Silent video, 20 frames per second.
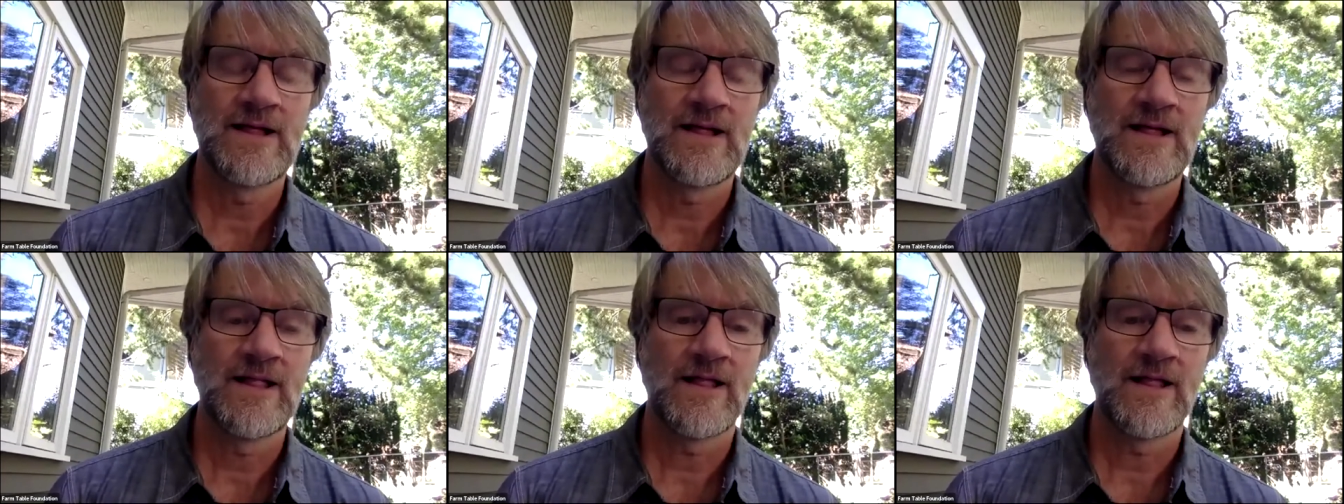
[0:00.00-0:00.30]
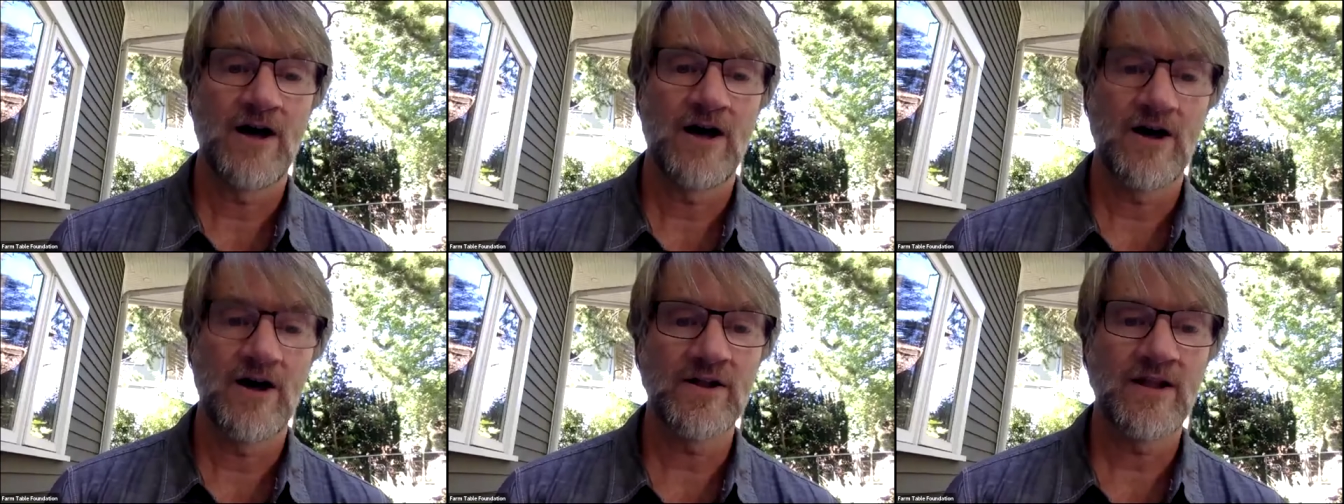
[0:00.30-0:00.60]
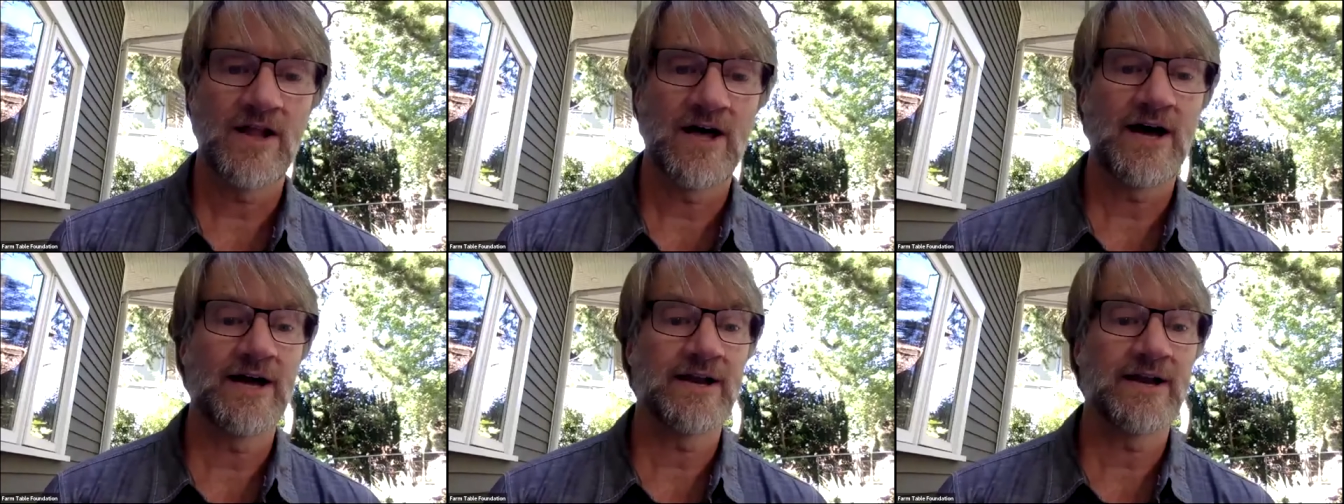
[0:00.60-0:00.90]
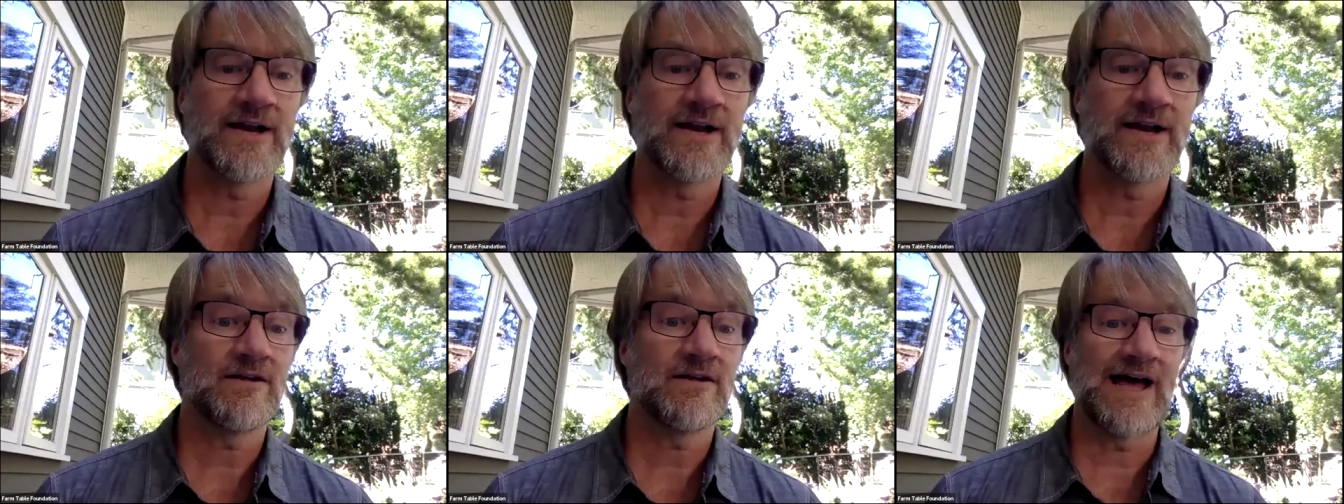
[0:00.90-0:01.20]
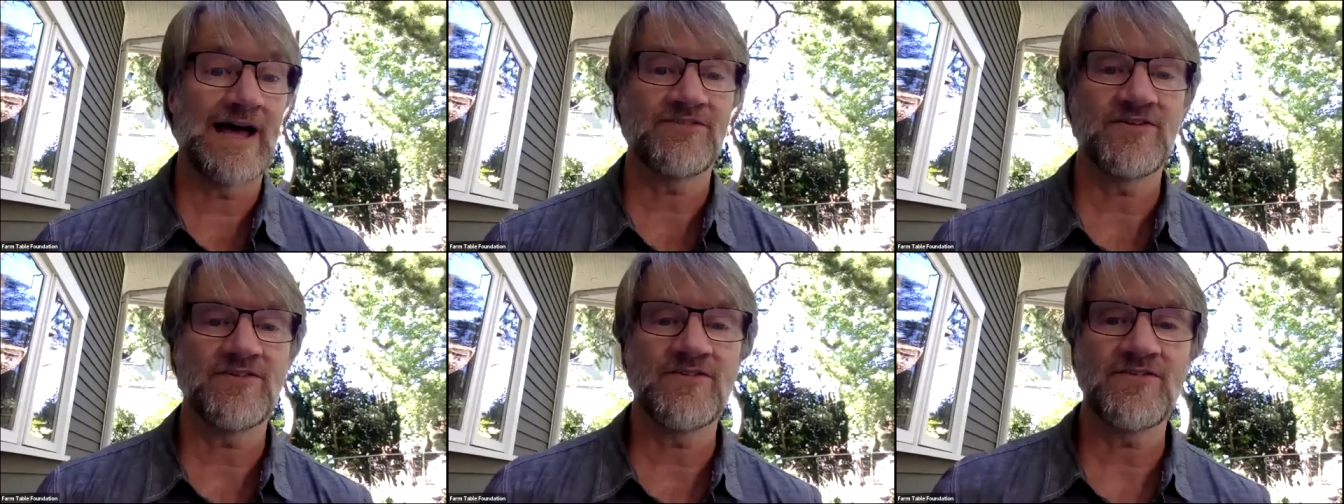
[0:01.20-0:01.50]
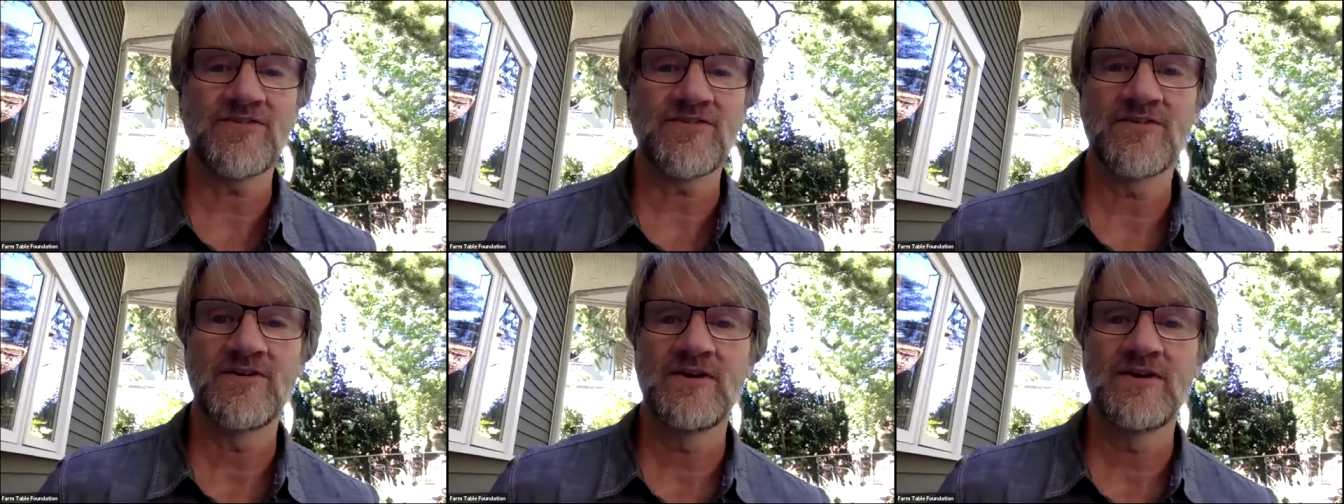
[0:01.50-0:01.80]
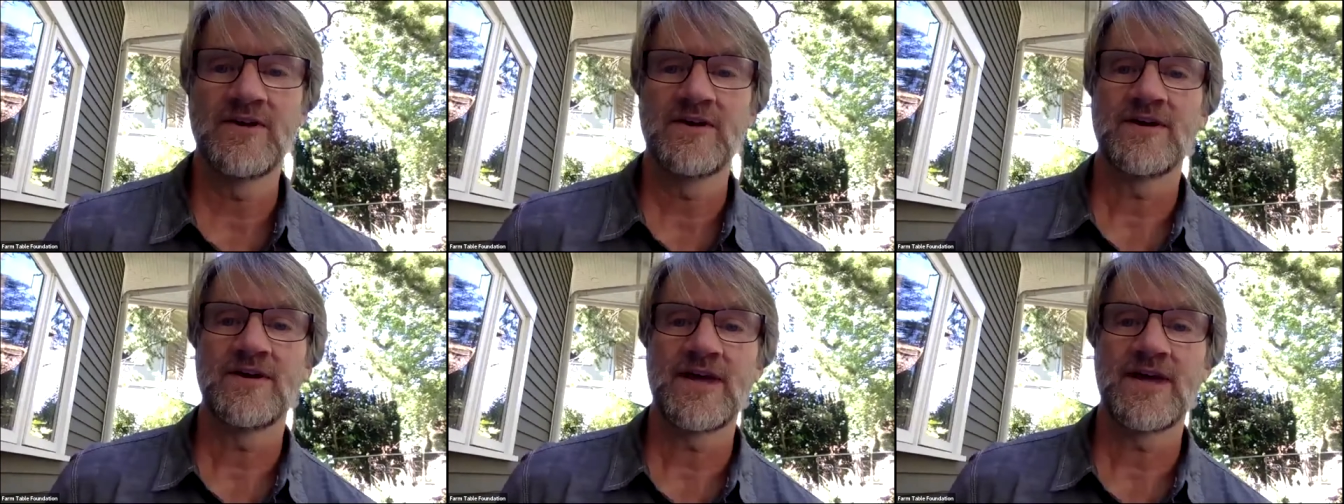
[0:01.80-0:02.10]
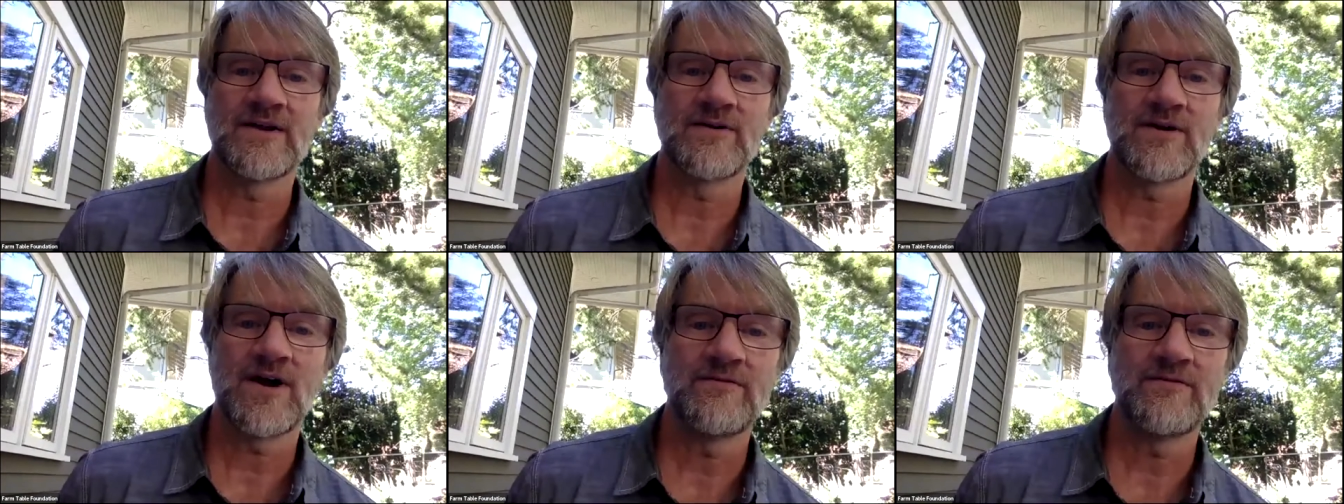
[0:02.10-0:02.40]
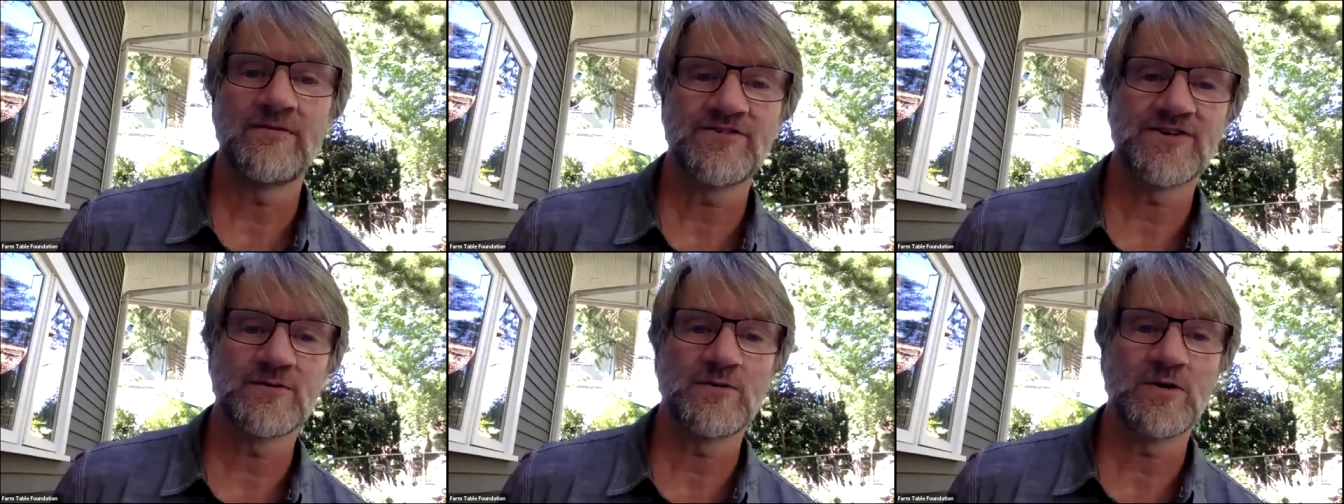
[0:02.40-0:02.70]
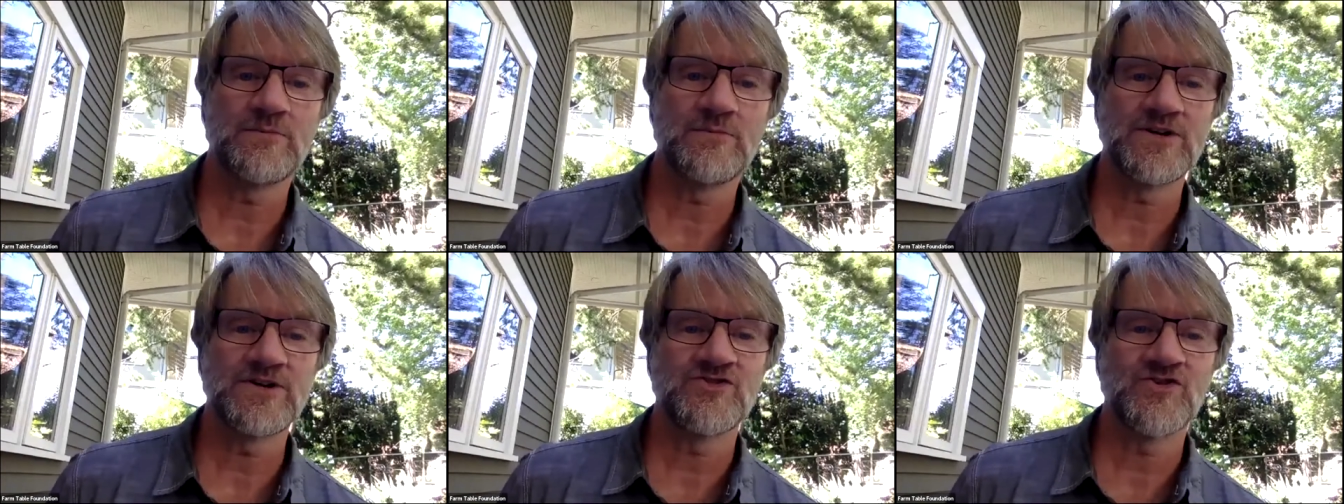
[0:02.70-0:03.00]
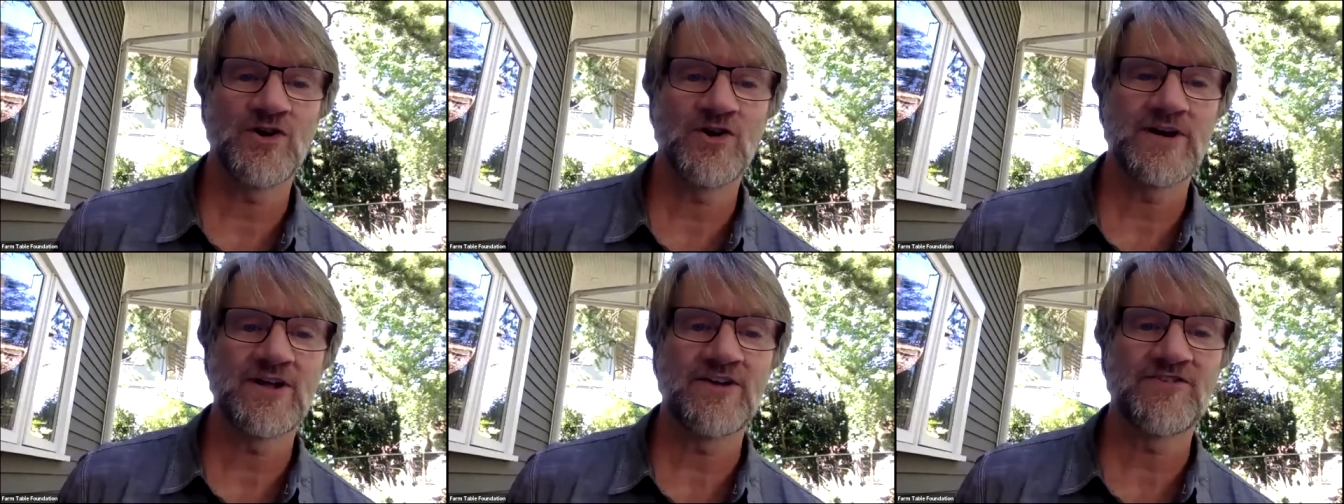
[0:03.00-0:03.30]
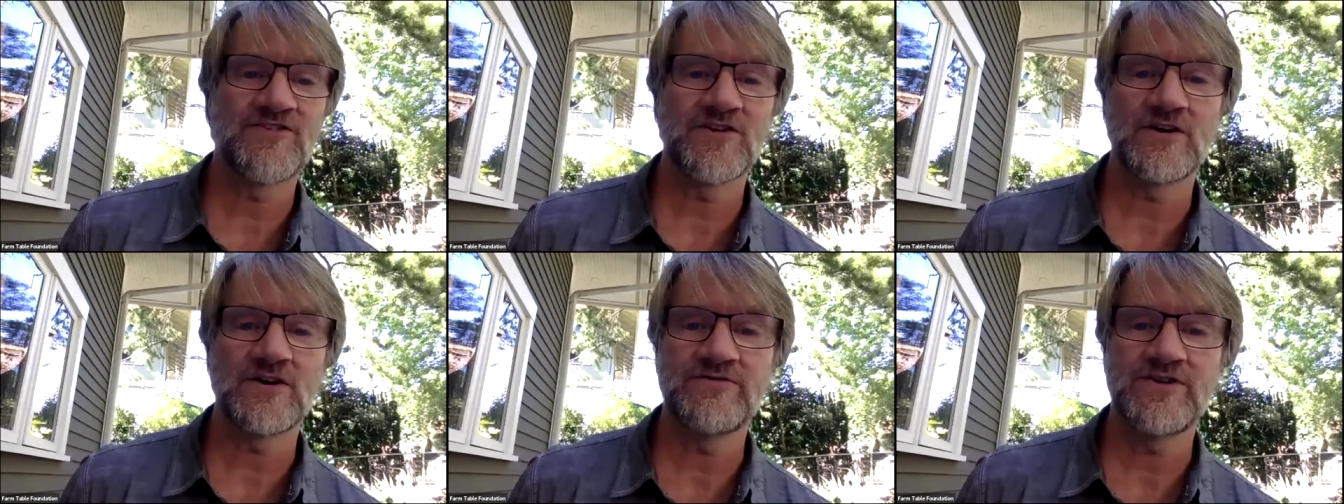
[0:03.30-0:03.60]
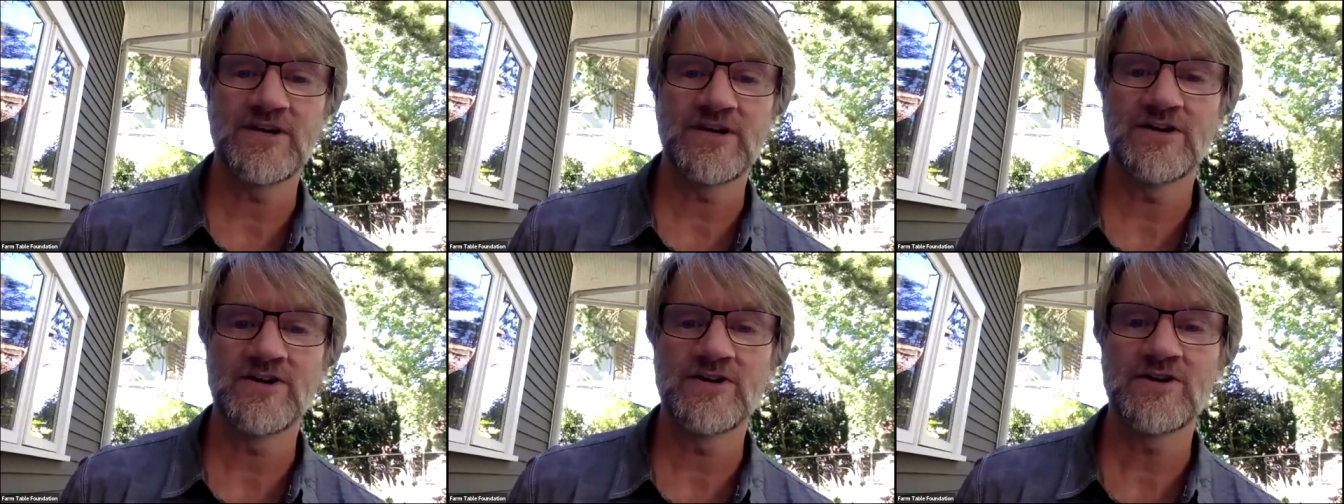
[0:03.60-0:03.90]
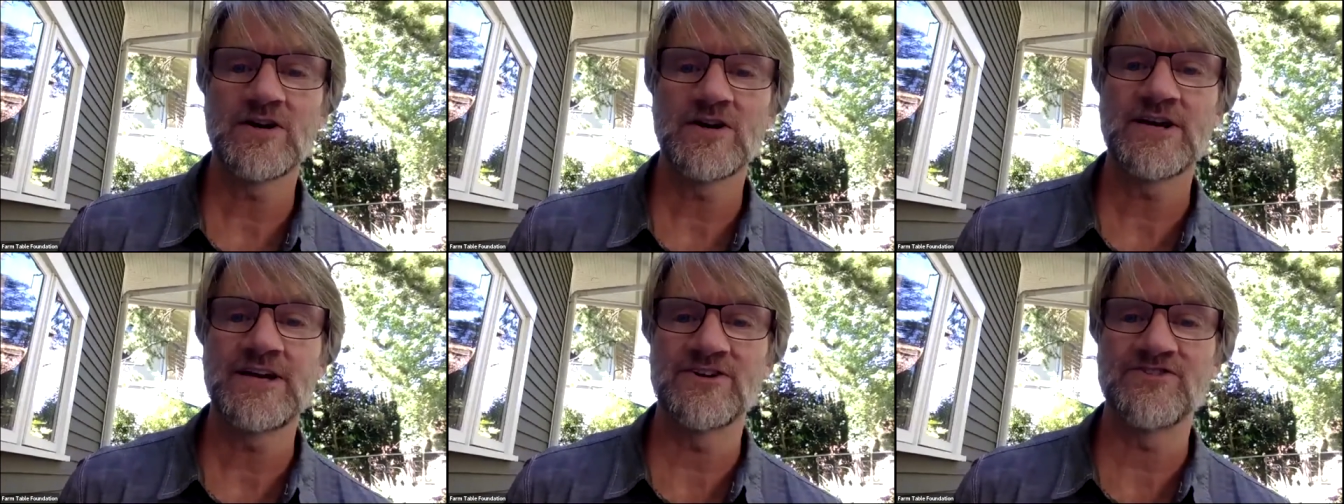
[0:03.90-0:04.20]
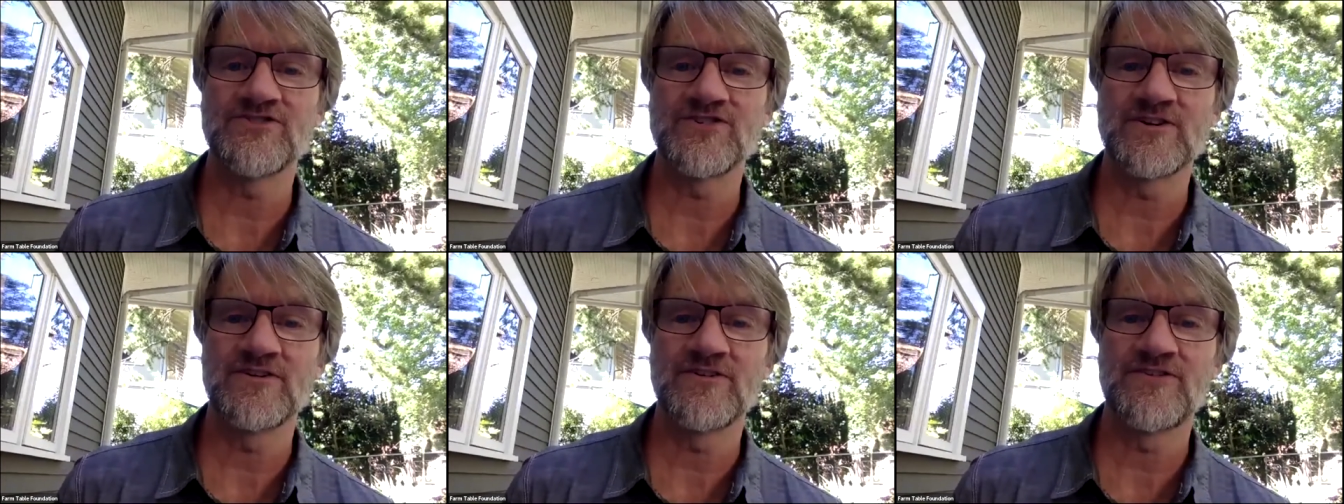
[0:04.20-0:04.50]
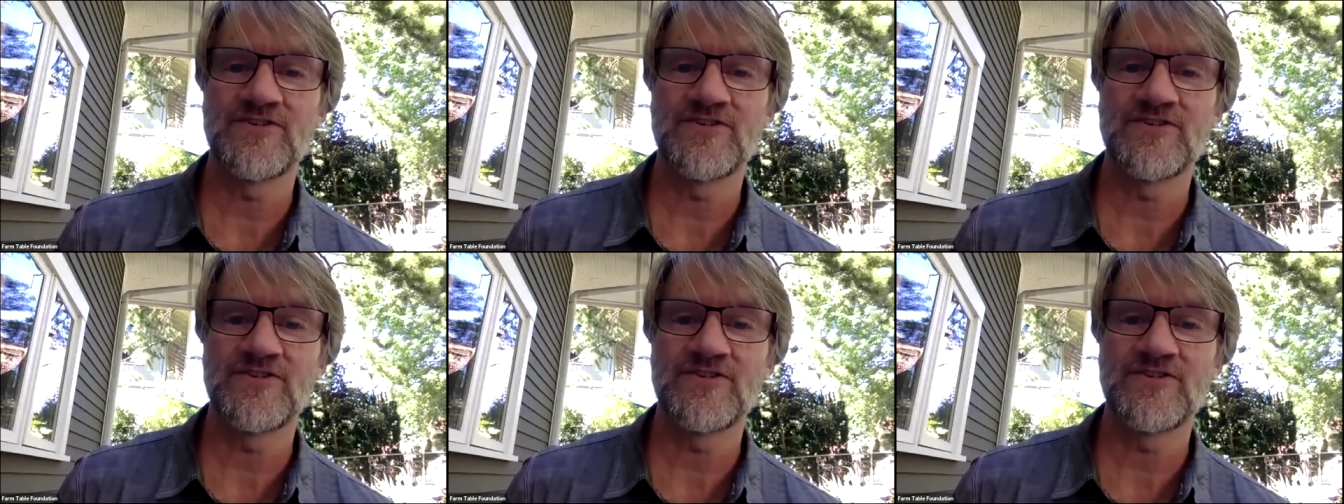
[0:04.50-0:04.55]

online classes. And obviously we'll be joining Sylvia in her kitchen.